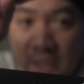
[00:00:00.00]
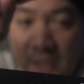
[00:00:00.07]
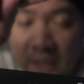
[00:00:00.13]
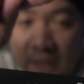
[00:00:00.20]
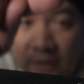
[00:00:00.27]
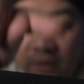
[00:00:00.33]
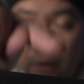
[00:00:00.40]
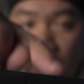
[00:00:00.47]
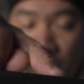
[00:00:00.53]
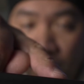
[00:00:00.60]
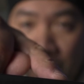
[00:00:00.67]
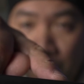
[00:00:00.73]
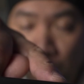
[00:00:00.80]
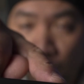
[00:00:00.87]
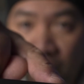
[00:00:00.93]
in the
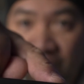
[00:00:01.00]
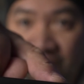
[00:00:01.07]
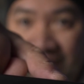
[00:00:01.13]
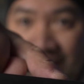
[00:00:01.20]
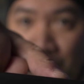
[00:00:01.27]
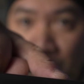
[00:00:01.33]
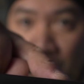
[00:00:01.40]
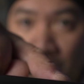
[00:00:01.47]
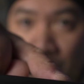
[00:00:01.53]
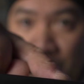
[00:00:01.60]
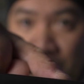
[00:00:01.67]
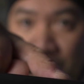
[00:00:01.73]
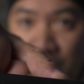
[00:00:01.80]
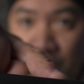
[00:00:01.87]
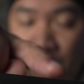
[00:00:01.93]
3.5
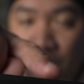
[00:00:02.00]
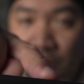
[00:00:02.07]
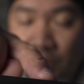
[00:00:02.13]
millimeter.